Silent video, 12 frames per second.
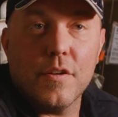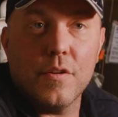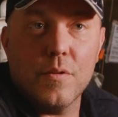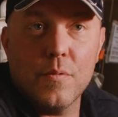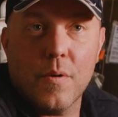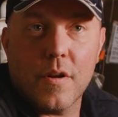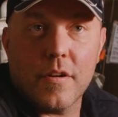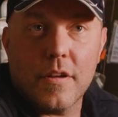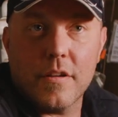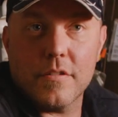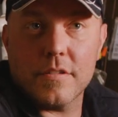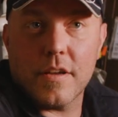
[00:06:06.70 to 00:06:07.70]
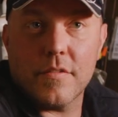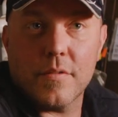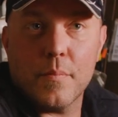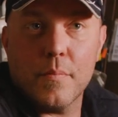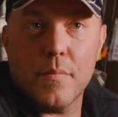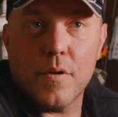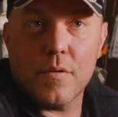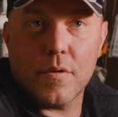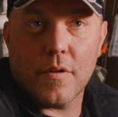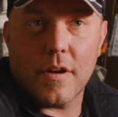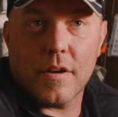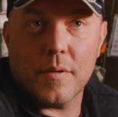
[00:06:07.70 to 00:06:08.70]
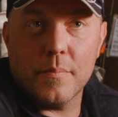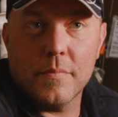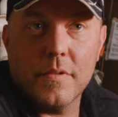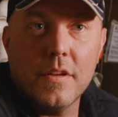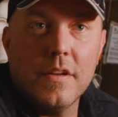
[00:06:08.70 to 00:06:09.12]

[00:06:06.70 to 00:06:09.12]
new water heaters have a motor on them